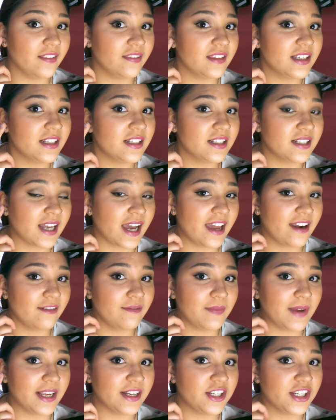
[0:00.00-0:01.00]
this side
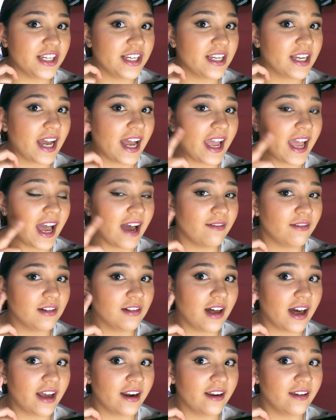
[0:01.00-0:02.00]
of my cheek I have a
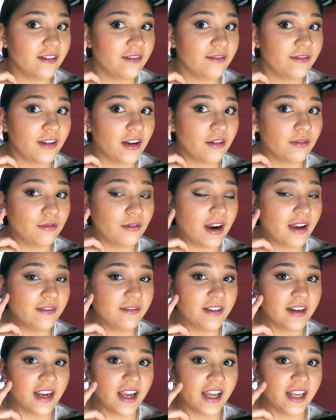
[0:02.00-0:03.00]
lot of
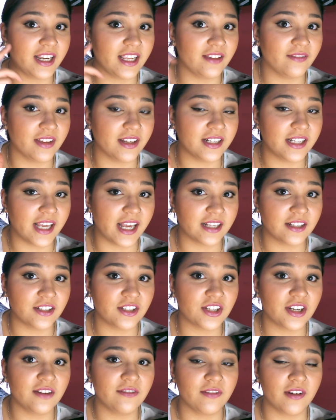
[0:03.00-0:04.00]
rough and uneven
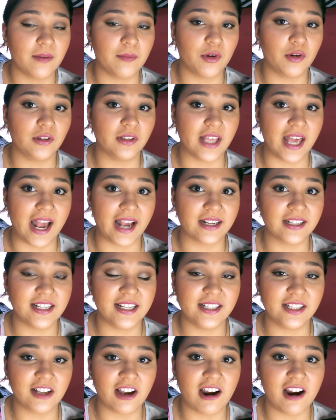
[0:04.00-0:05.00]
texture from old
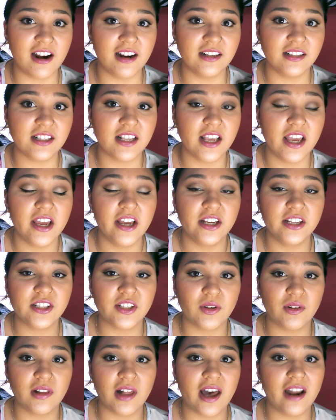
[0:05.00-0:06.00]
acne scars.
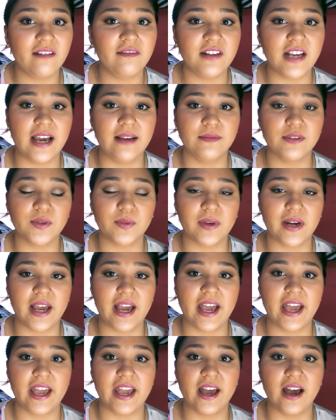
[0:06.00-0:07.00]
So a lot of times when
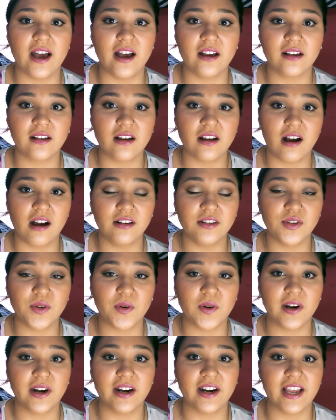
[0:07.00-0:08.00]
I
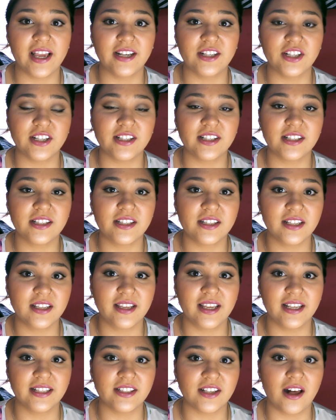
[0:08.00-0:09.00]
contour it just
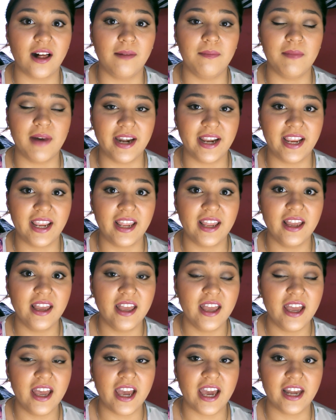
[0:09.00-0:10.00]
gets all muddy
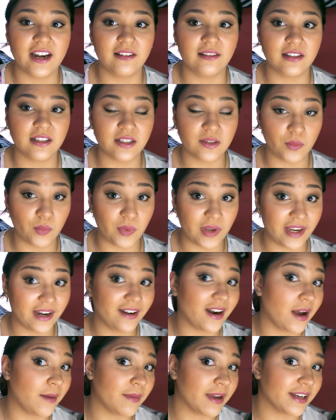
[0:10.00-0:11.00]
and it looks
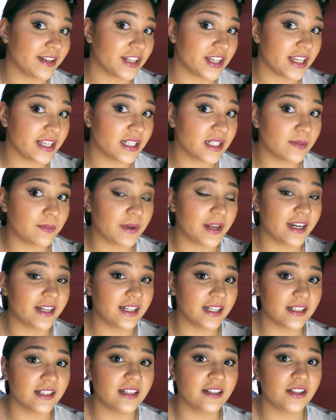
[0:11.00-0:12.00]
weird on my cheeks, but it
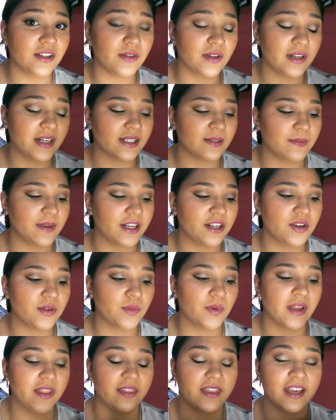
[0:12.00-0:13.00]
doesn't do it as
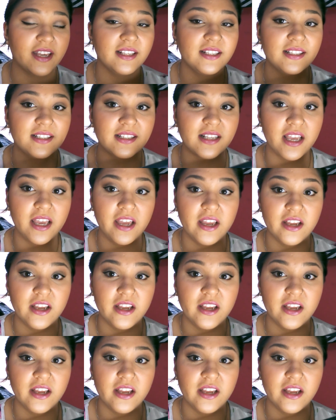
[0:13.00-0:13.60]
much with this,